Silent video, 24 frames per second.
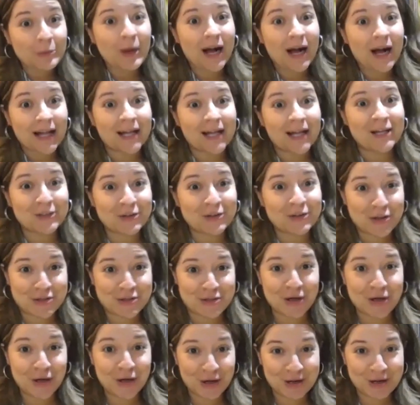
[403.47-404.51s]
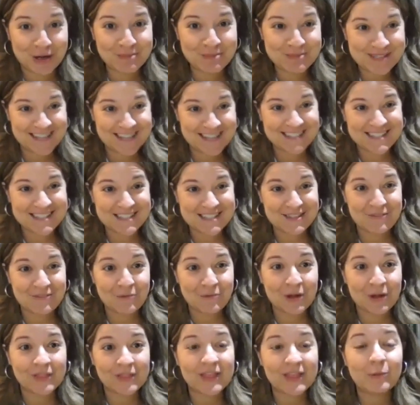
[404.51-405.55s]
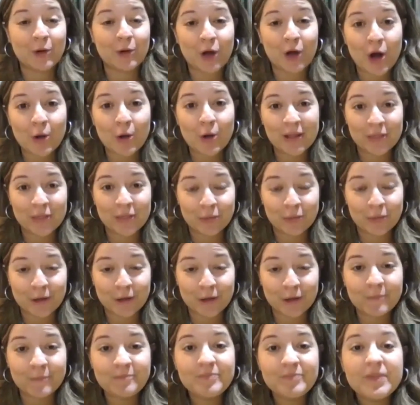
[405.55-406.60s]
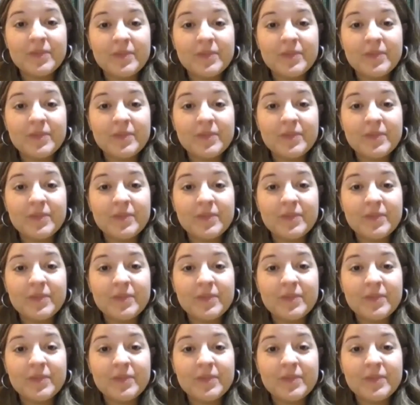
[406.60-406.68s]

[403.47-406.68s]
well under the circumstances of what they were going through.